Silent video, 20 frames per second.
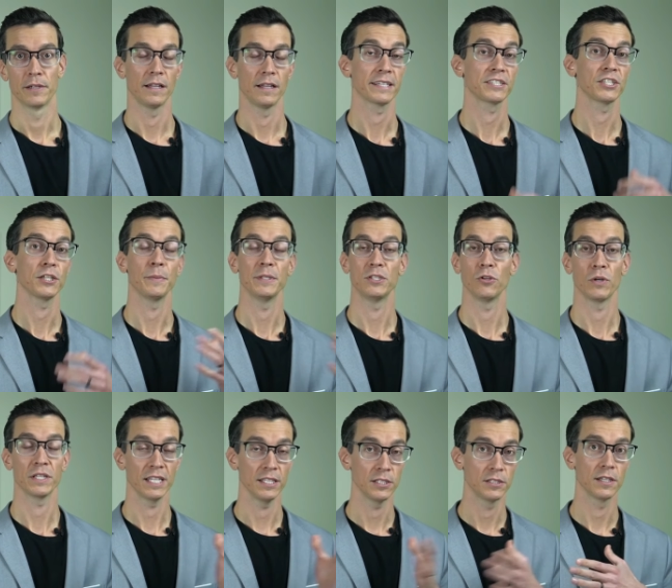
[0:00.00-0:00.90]
I'll actually be
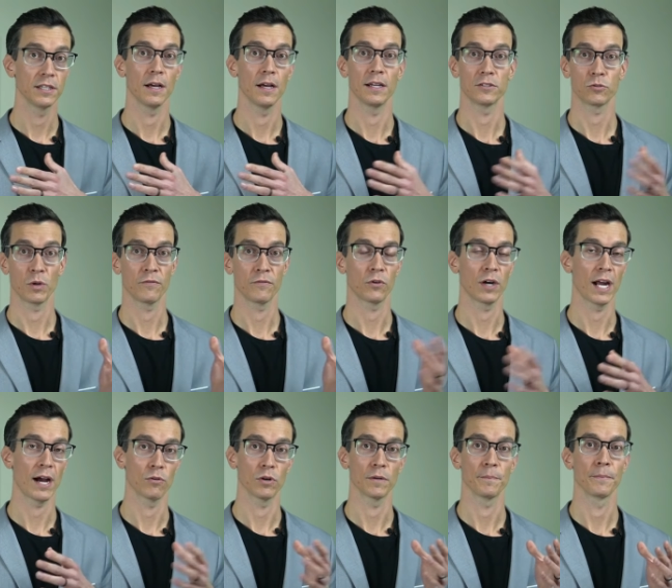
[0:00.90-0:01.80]
doing these
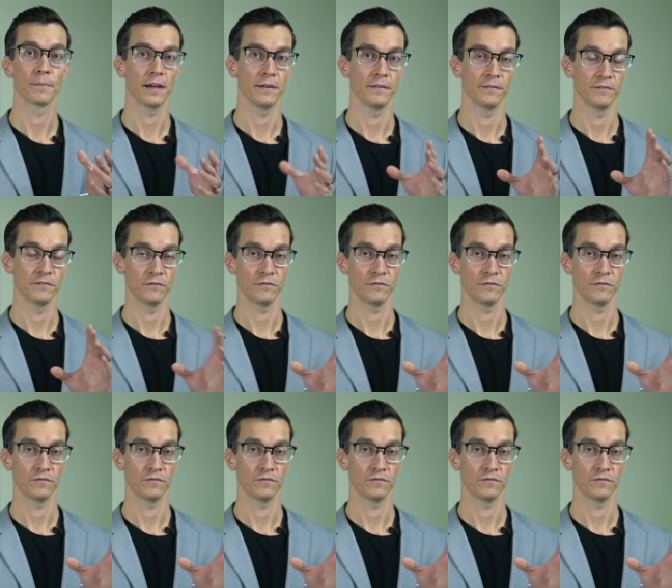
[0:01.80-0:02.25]
24-hour uh, uh,